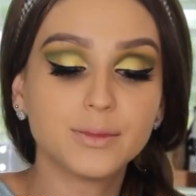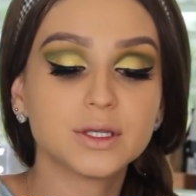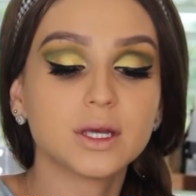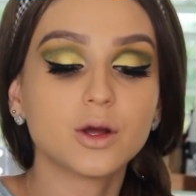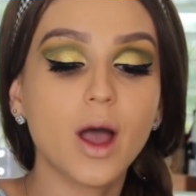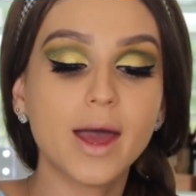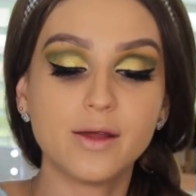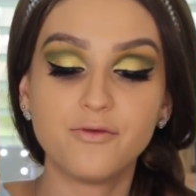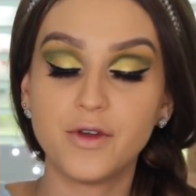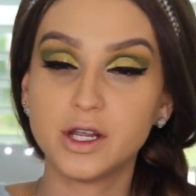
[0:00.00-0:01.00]
I'm just gonna go
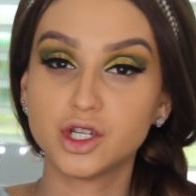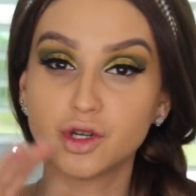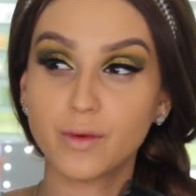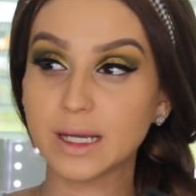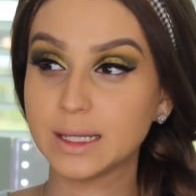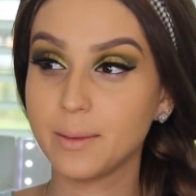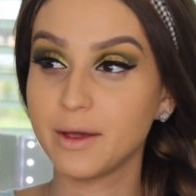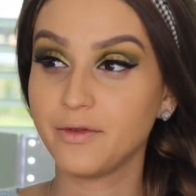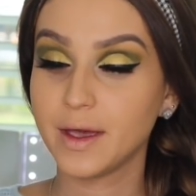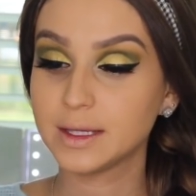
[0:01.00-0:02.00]
ahead and finish the rest of
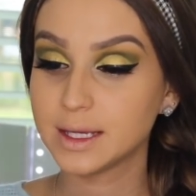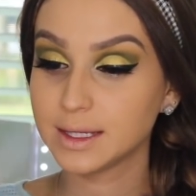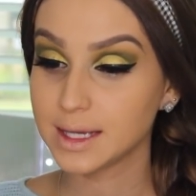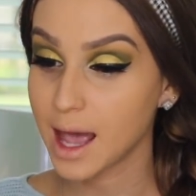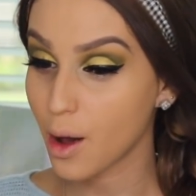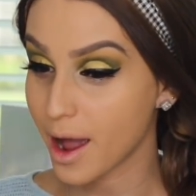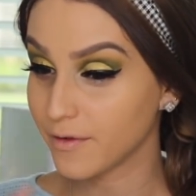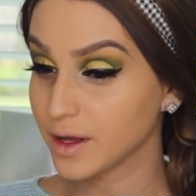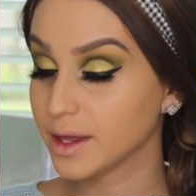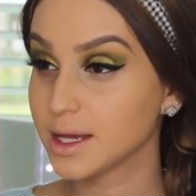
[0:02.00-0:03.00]
my face and see how
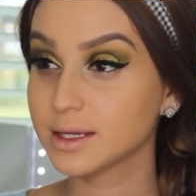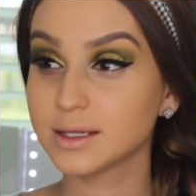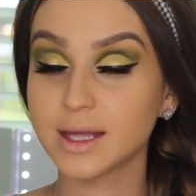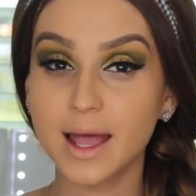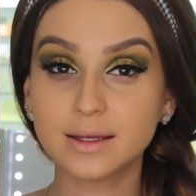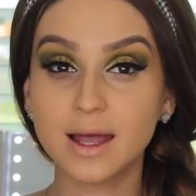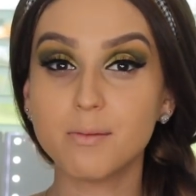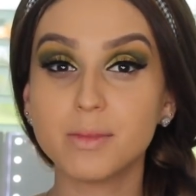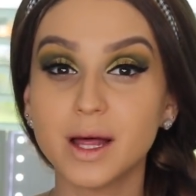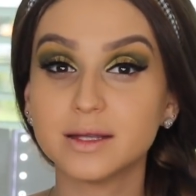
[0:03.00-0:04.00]
everything sets
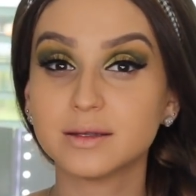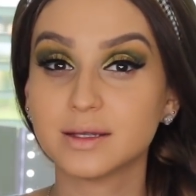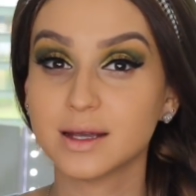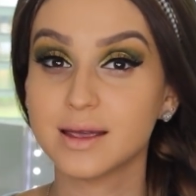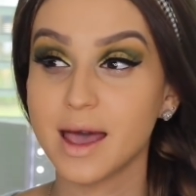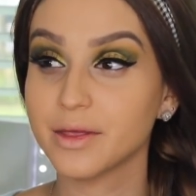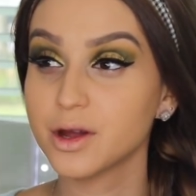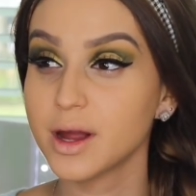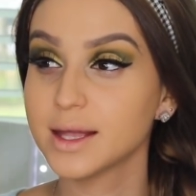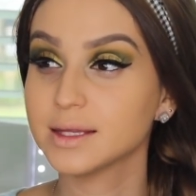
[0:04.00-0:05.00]
and blends
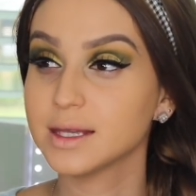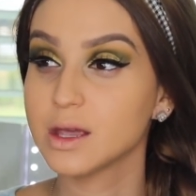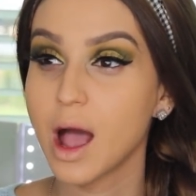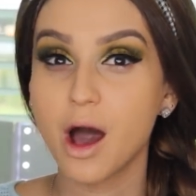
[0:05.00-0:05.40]
together and see